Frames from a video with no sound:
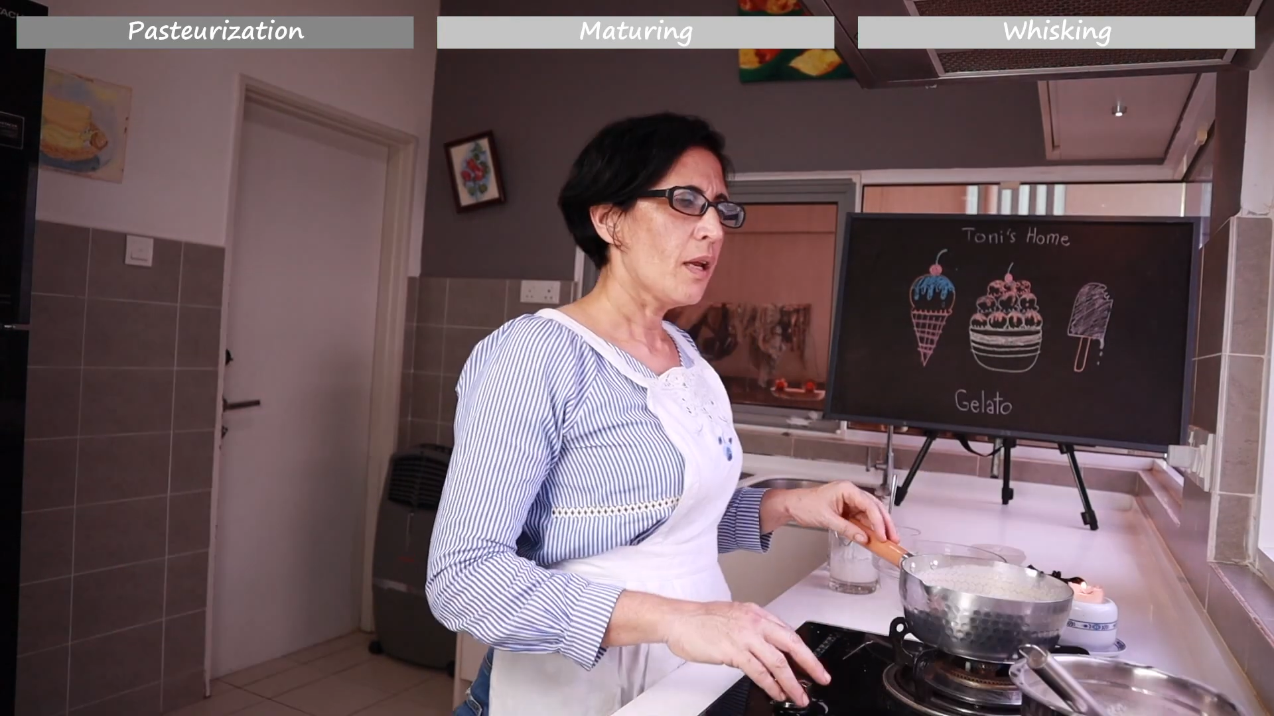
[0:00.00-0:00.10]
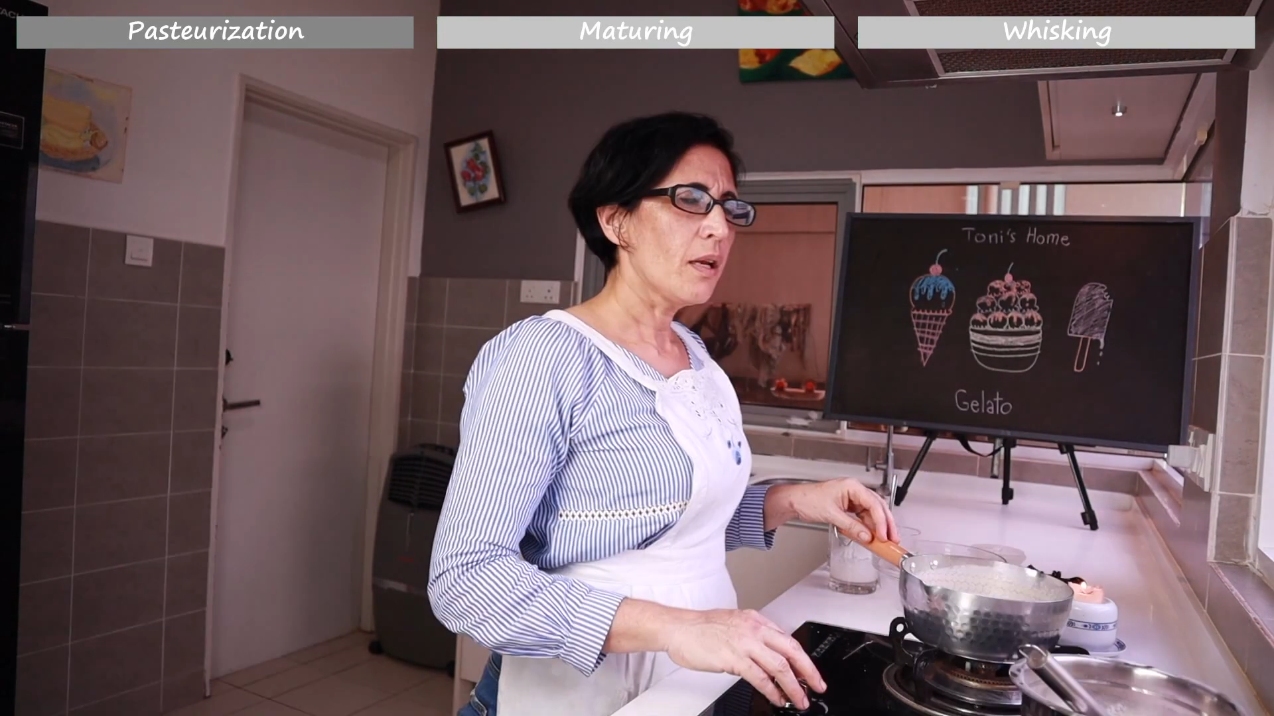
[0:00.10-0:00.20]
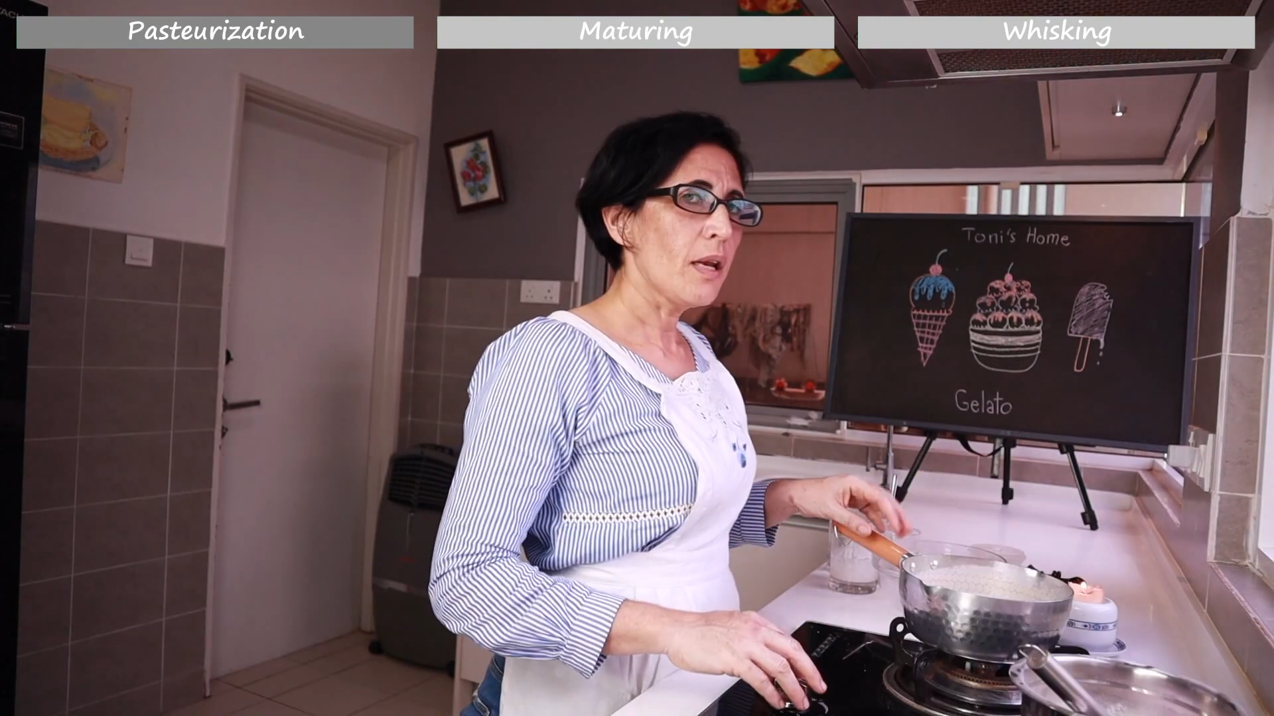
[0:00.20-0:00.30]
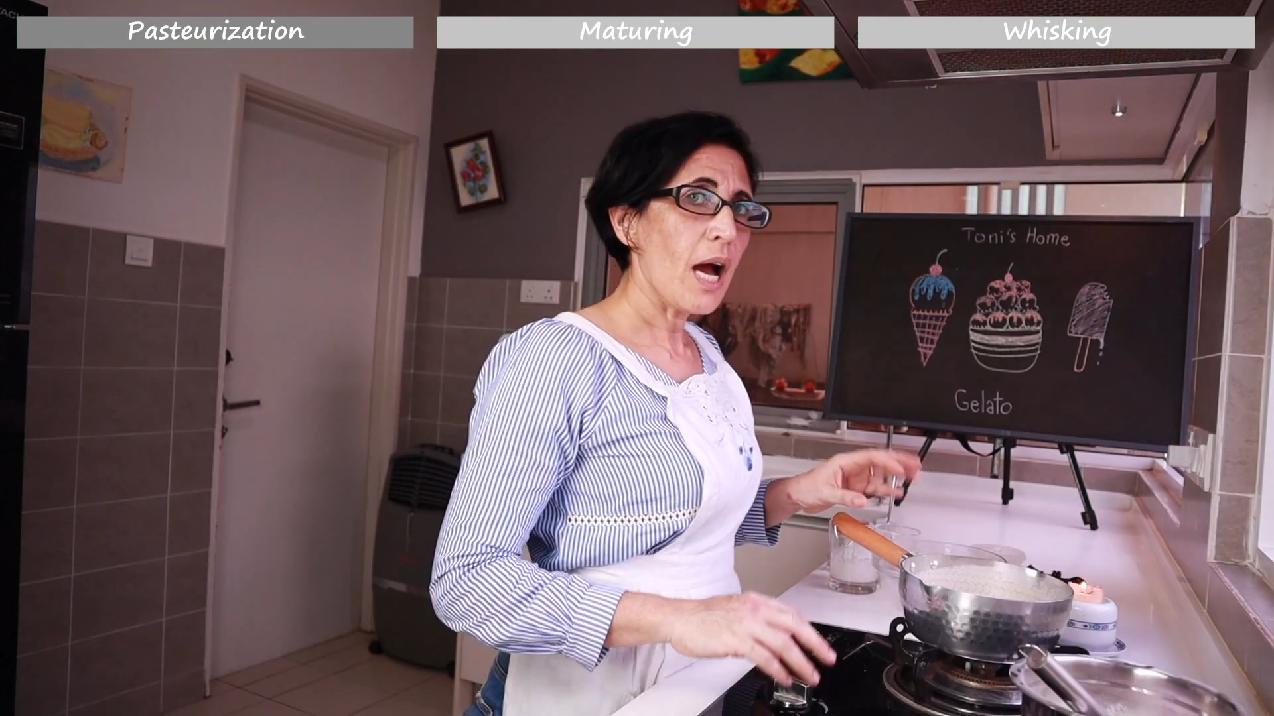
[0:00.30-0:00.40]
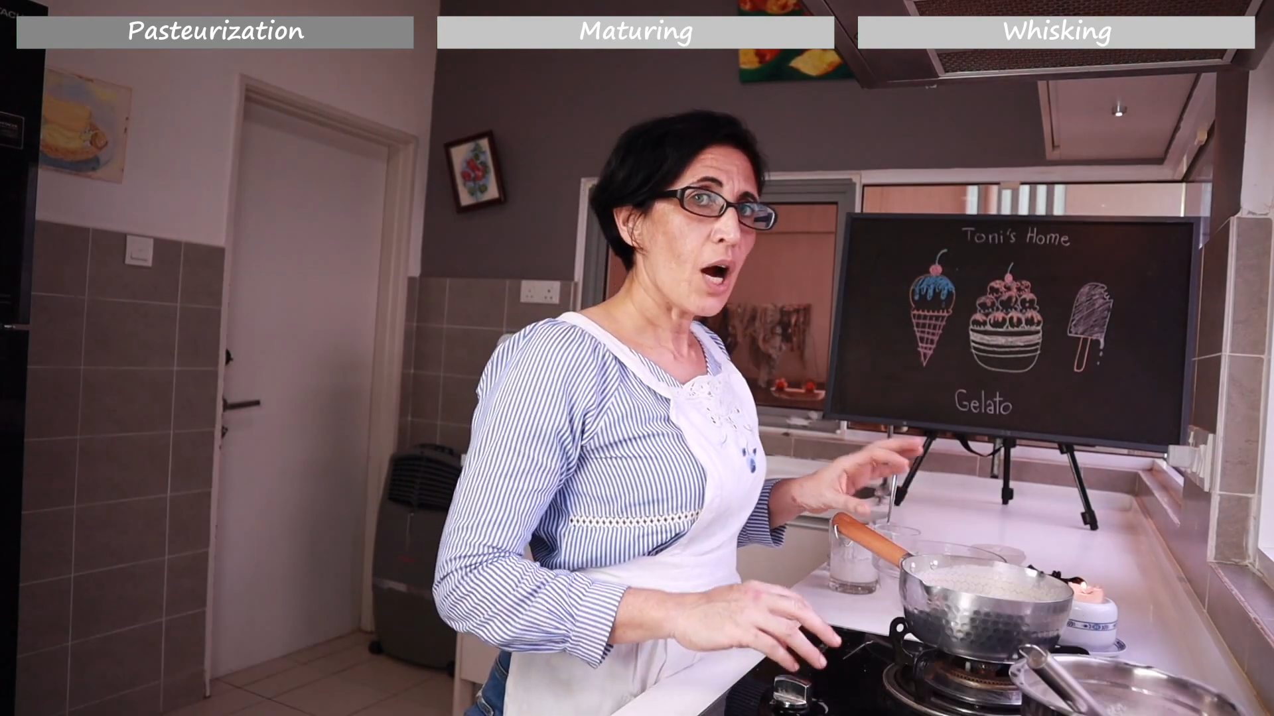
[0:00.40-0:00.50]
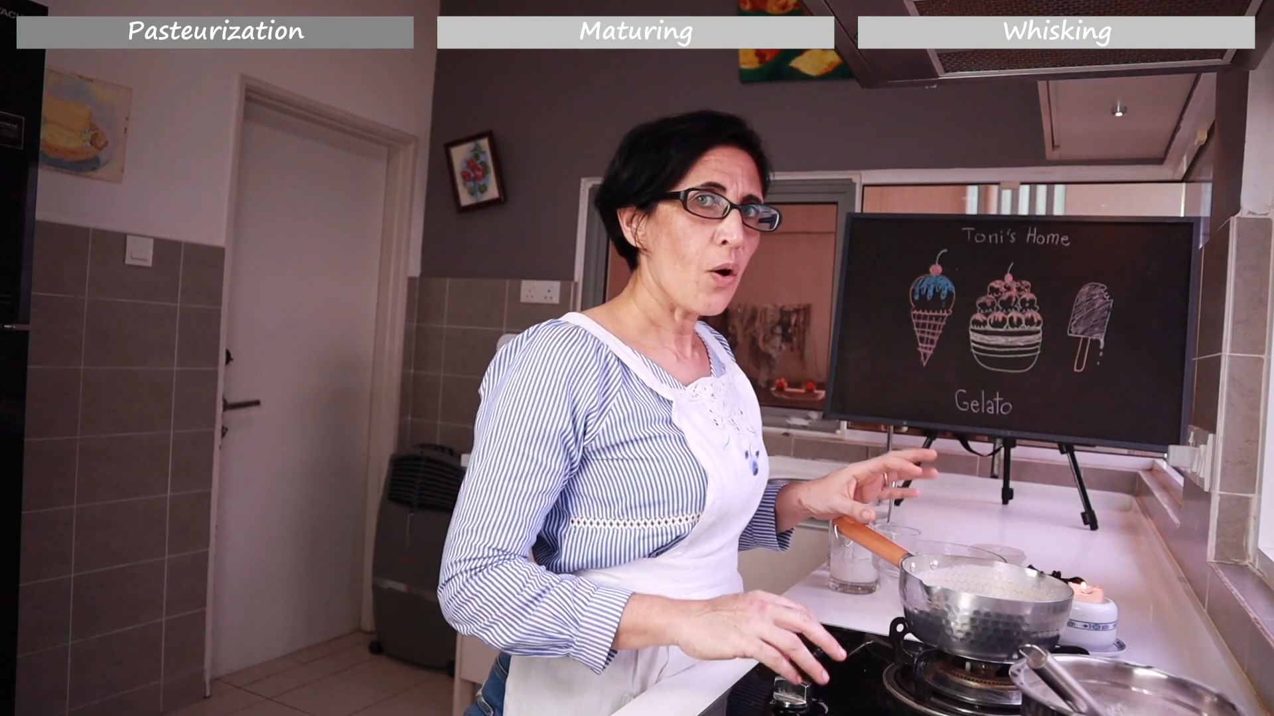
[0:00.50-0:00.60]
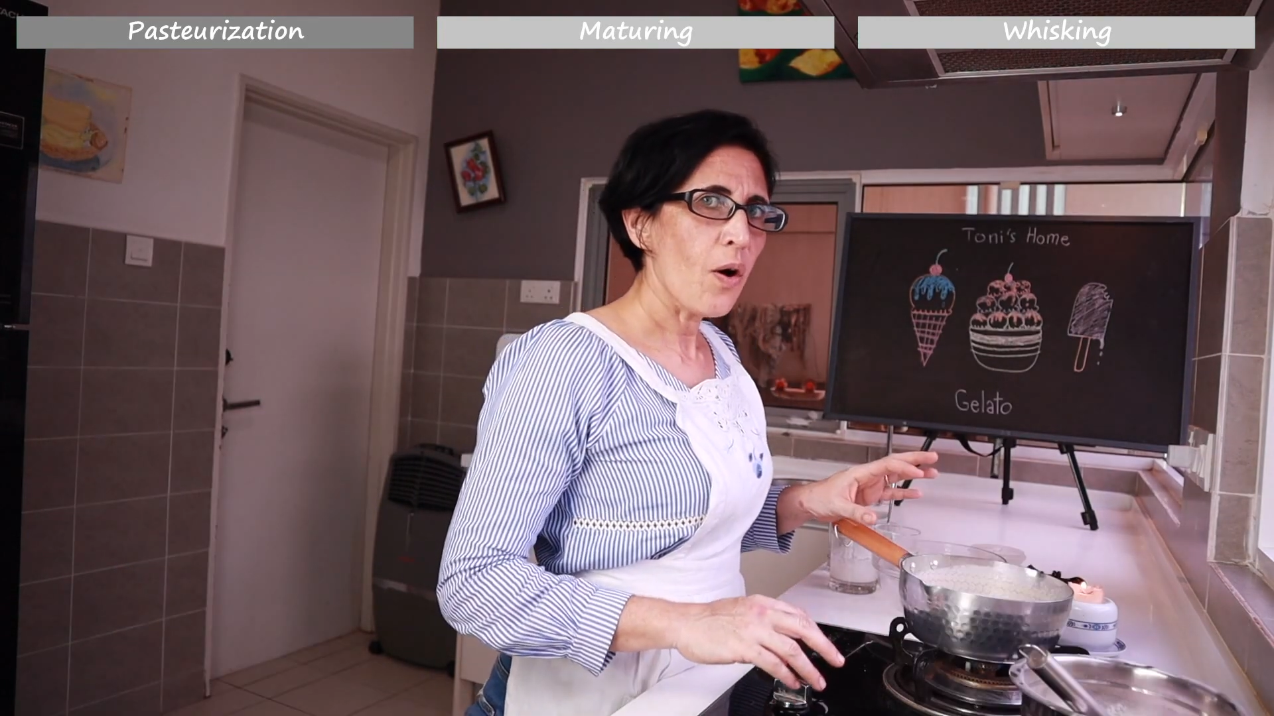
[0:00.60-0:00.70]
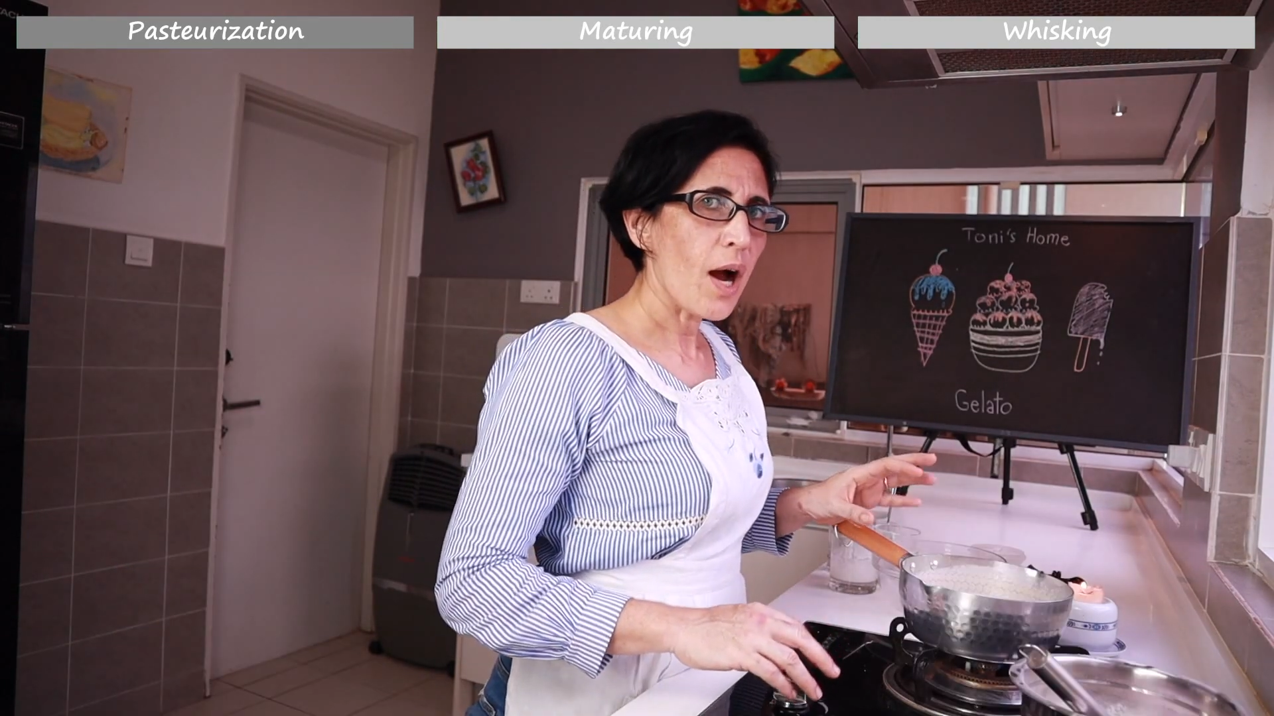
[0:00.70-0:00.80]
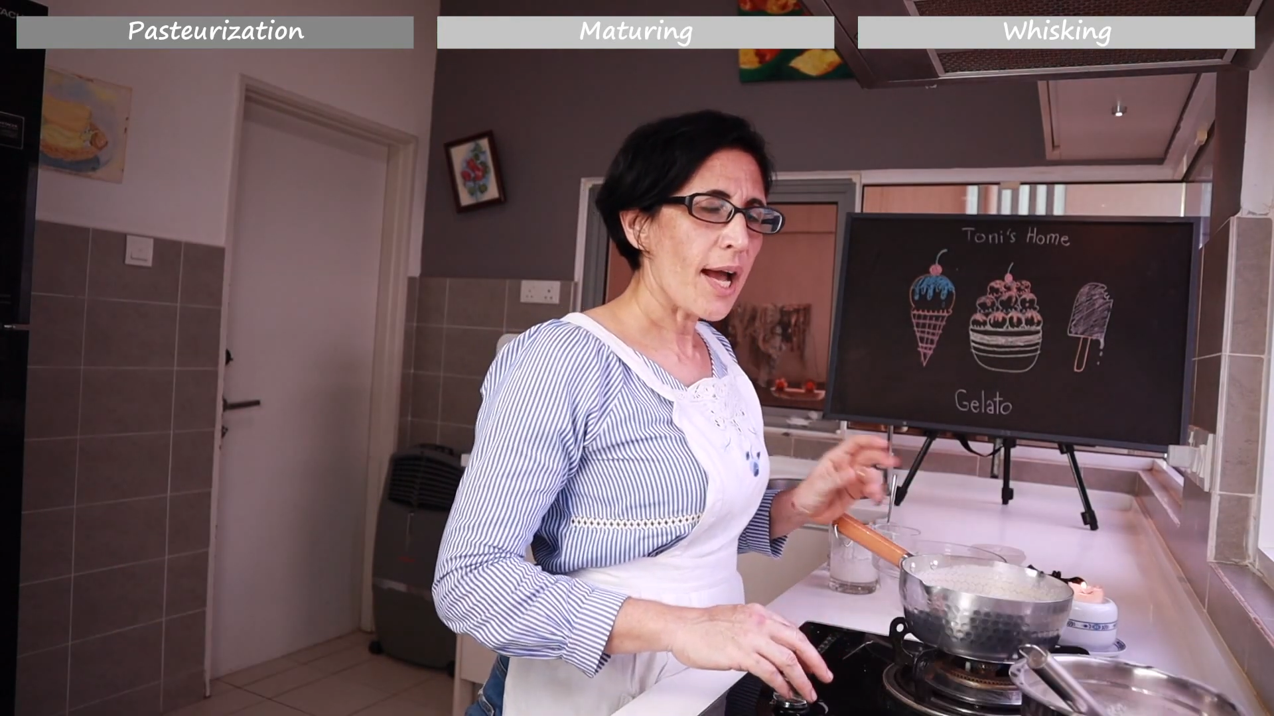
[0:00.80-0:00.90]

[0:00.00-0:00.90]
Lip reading: Now